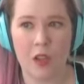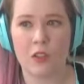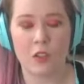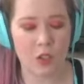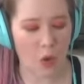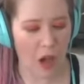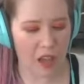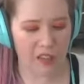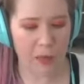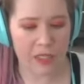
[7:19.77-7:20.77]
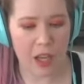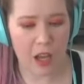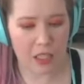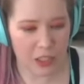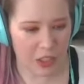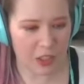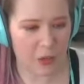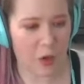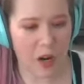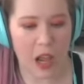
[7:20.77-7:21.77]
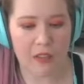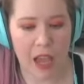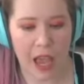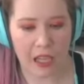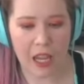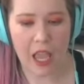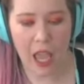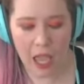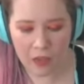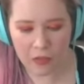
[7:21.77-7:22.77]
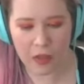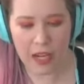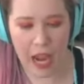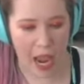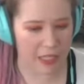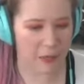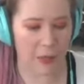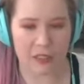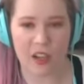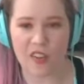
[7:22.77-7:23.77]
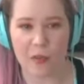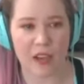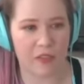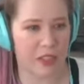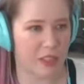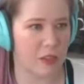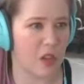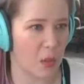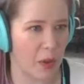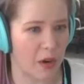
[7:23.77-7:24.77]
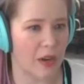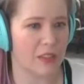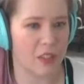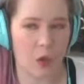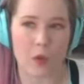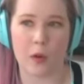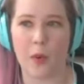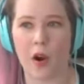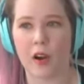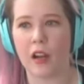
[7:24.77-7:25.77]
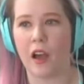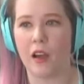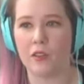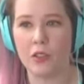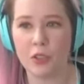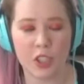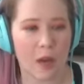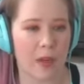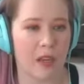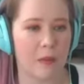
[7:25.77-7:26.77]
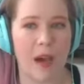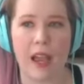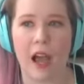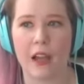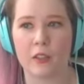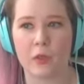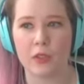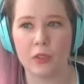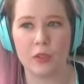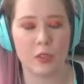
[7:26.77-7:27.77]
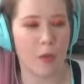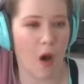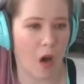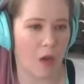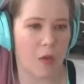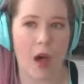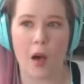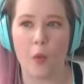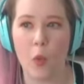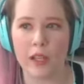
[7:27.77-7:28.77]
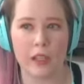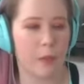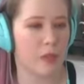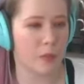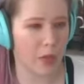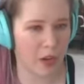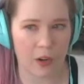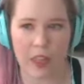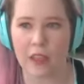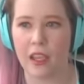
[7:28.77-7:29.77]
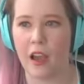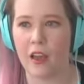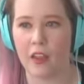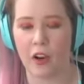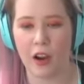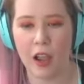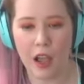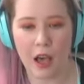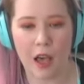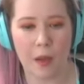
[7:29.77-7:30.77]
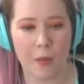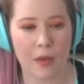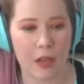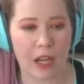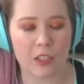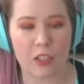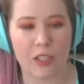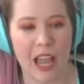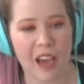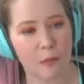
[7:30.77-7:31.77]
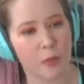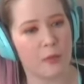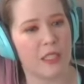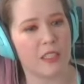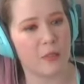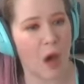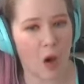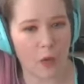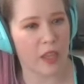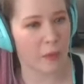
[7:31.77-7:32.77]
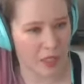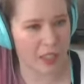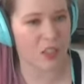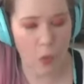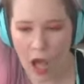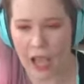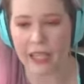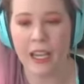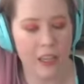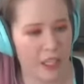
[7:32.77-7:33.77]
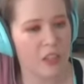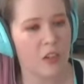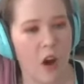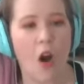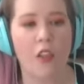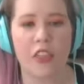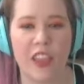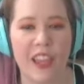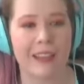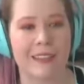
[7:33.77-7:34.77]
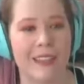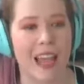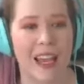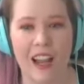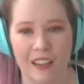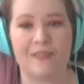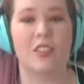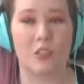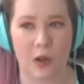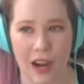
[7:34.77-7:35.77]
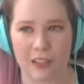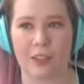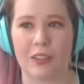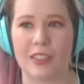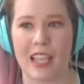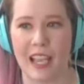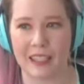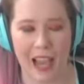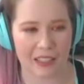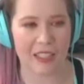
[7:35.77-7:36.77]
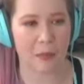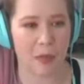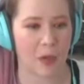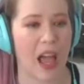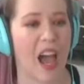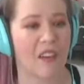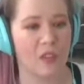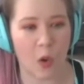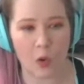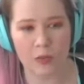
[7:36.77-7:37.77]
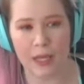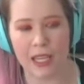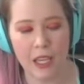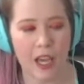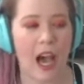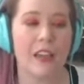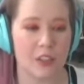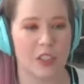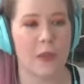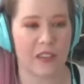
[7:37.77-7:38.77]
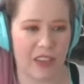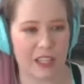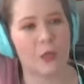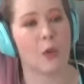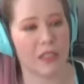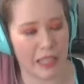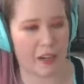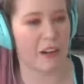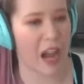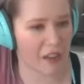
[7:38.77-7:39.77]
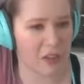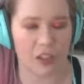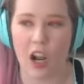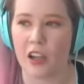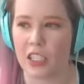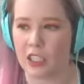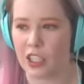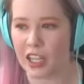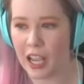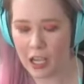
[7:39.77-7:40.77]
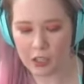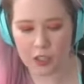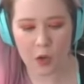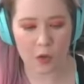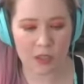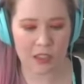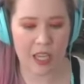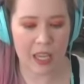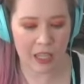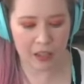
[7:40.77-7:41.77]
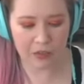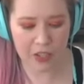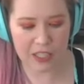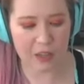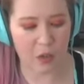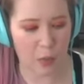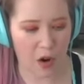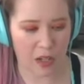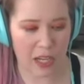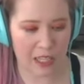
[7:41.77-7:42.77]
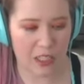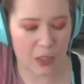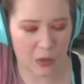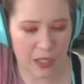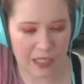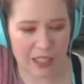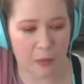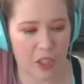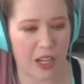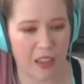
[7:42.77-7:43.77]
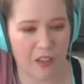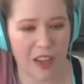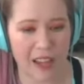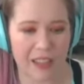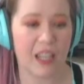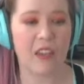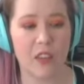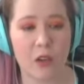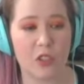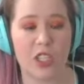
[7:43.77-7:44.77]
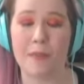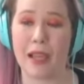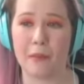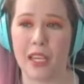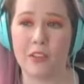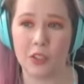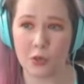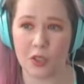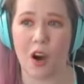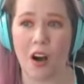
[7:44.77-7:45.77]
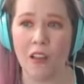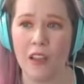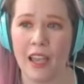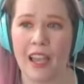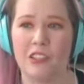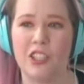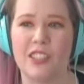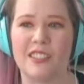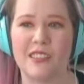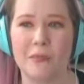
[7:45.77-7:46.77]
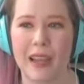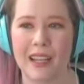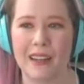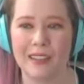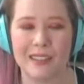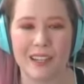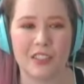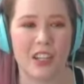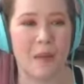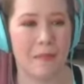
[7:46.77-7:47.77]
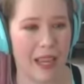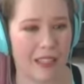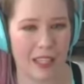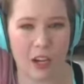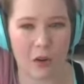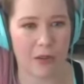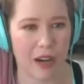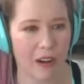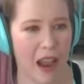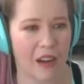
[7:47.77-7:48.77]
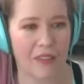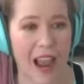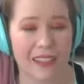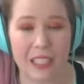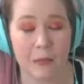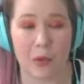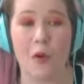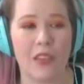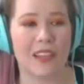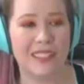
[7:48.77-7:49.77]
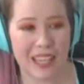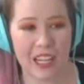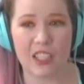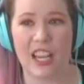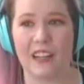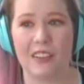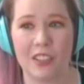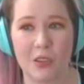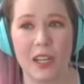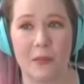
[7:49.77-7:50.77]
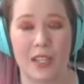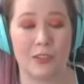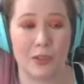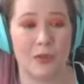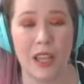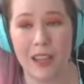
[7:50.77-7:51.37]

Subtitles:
So I've been to auditions where I've had every aspect of my physical appearance torn apart. Too chubby, my eyes were too small, one lip was bigger than the other, I shouldn't have boobs this small with hips this wide. These are all things that directors and casting people have told me either to my face or later after an audition. So taking the physical part into exception, and the fact that even though she might be too tall, and she still made such an amazing career out of acting both on stage and on screen, because